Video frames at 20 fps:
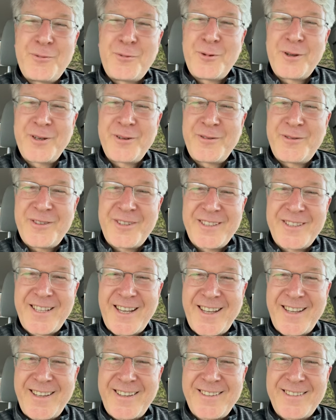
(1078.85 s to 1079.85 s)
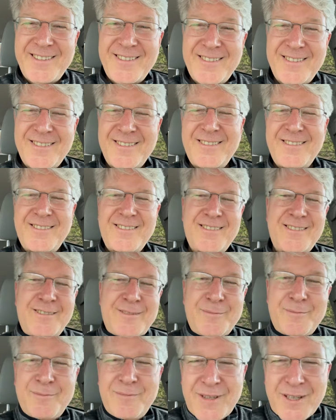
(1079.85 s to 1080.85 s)
wonderful day.
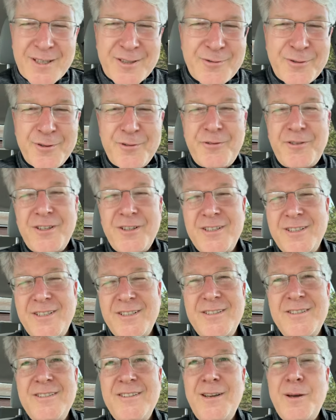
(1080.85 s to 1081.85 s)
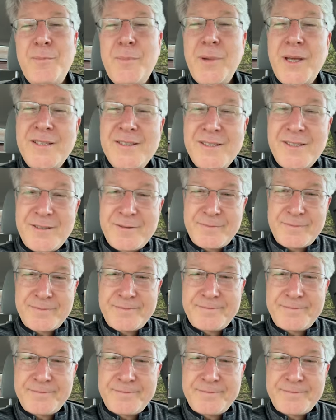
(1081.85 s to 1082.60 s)
Thanks for feeling amazing.